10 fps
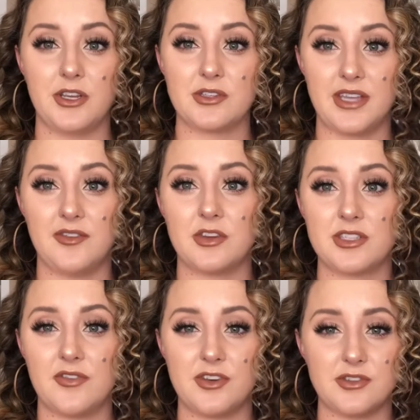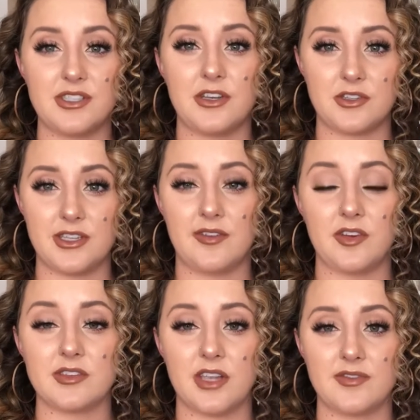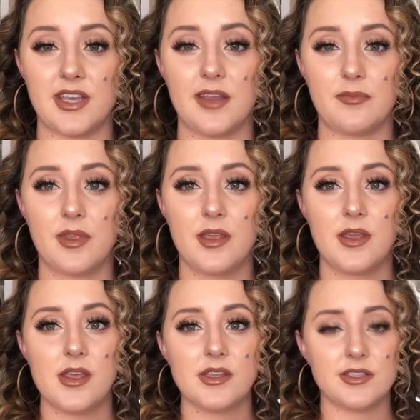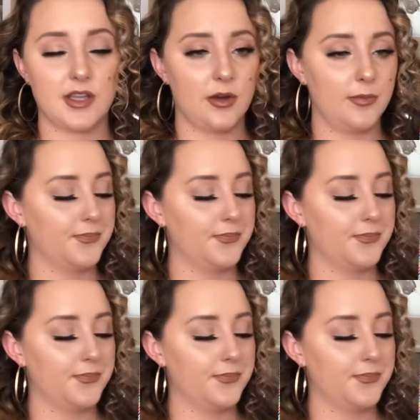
You're saving yourself interest and you're saving yourself time. So